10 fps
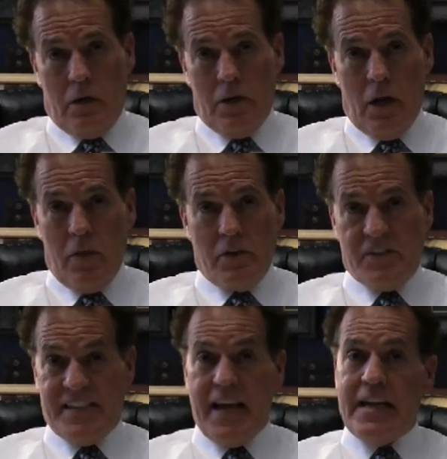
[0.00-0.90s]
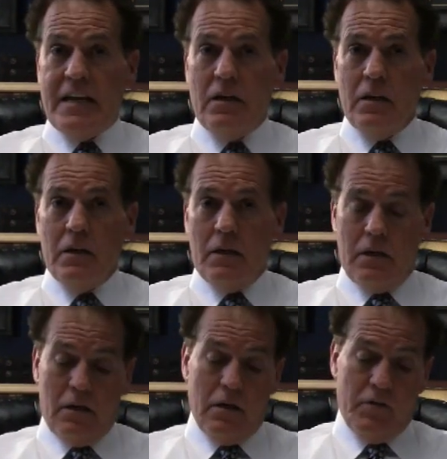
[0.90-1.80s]
another state
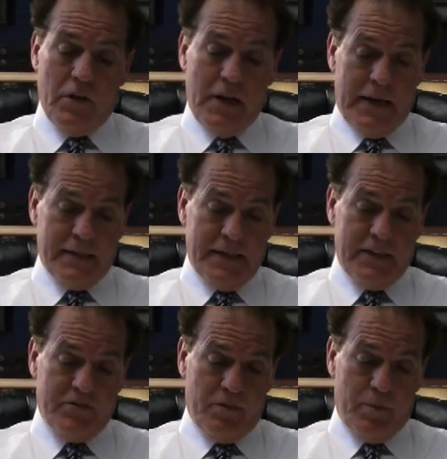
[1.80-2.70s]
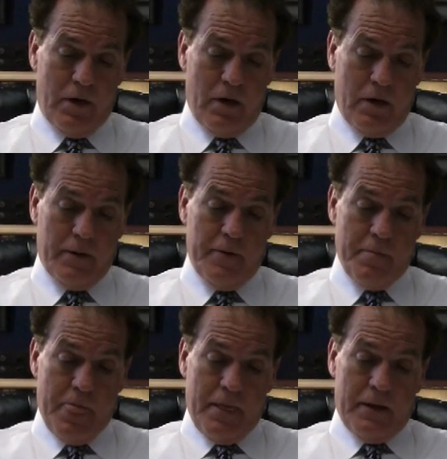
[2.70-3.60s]
of the United States of America?
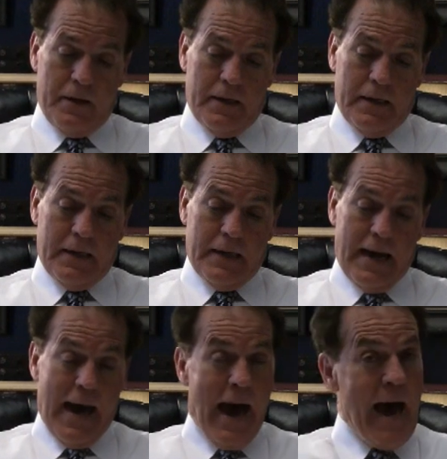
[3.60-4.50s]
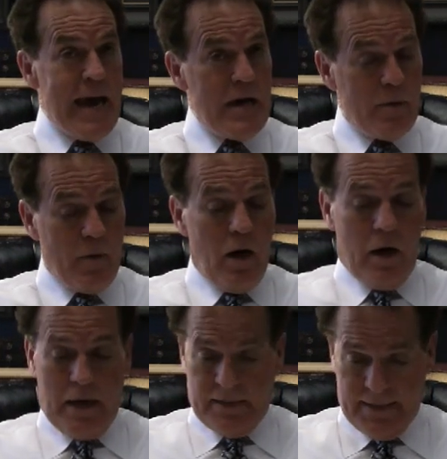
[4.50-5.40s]
I am,
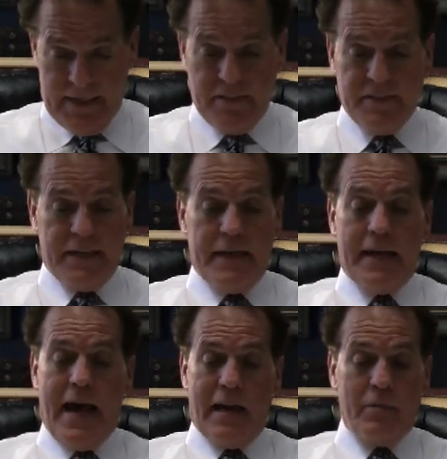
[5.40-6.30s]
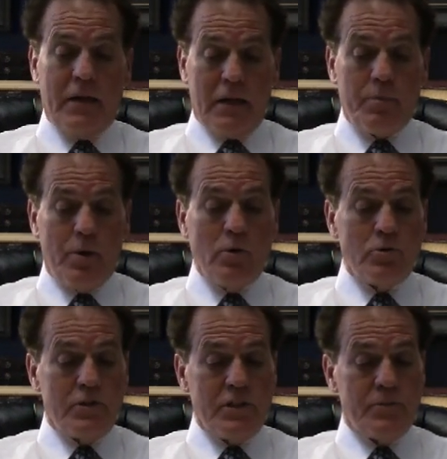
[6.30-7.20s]
as Steve said, adamantly
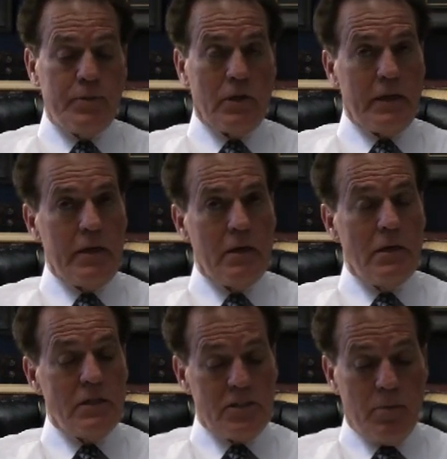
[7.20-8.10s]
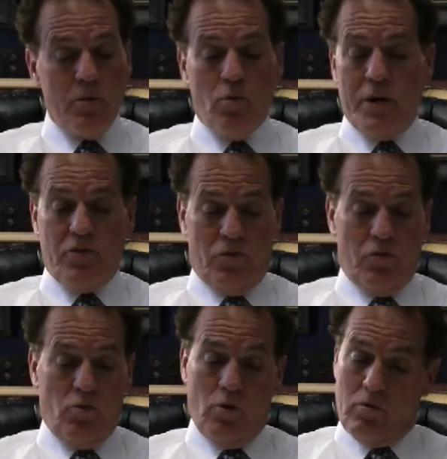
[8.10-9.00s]
opposed to this bill. Here are some of the
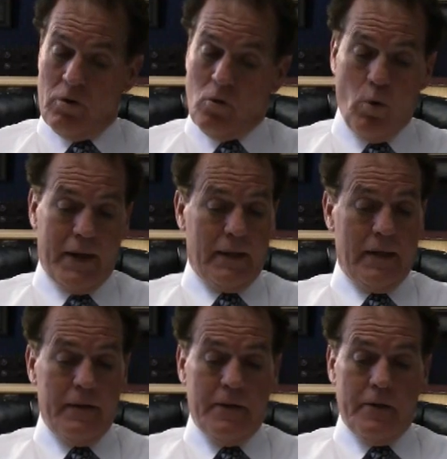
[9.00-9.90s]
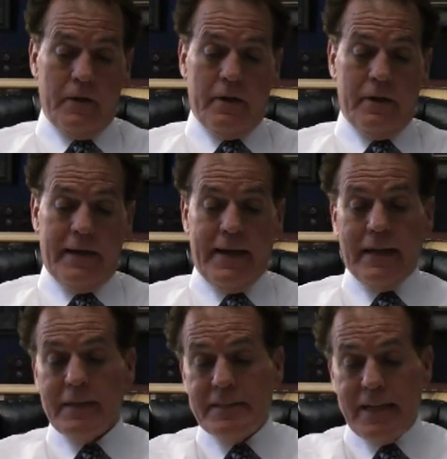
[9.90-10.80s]
reasons, real quickly.
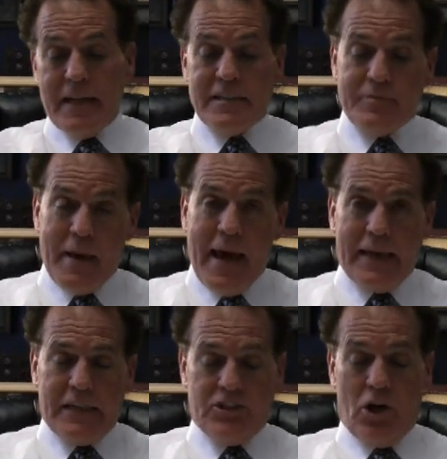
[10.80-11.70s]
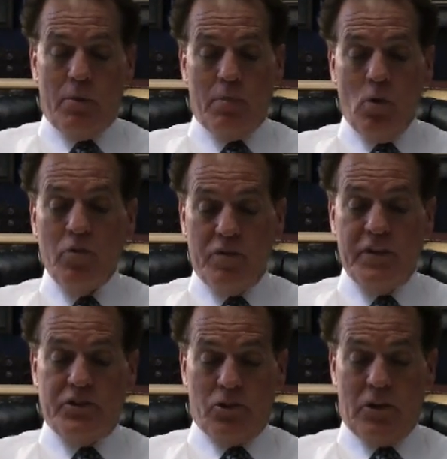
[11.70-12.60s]
English and Spanish are both
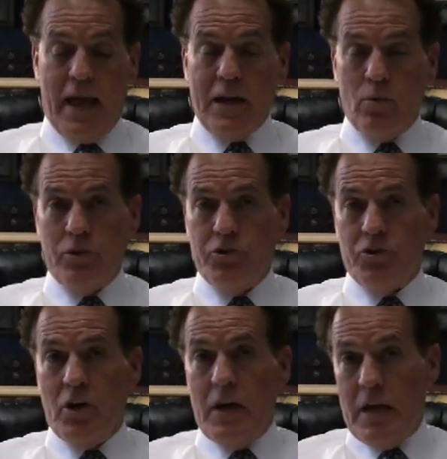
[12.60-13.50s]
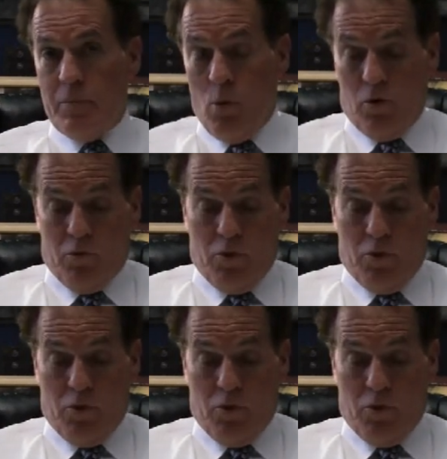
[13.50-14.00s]
official language in Puerto